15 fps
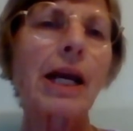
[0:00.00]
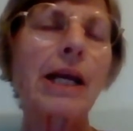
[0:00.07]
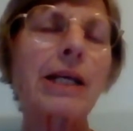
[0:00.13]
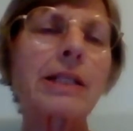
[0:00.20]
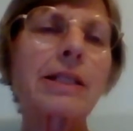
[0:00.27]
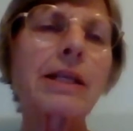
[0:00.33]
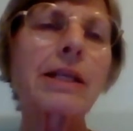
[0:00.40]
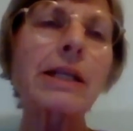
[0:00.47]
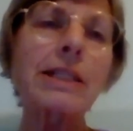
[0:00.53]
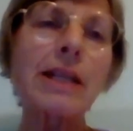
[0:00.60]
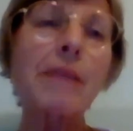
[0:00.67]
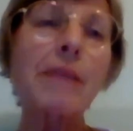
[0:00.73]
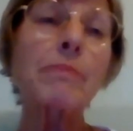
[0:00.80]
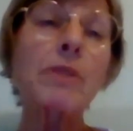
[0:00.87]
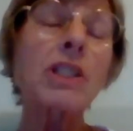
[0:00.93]
it's an
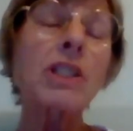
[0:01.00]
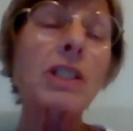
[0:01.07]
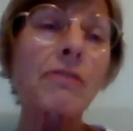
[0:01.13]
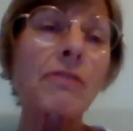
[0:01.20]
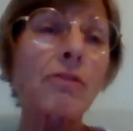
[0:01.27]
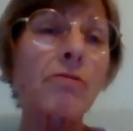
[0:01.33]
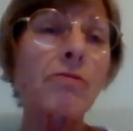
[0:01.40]
acceptance of the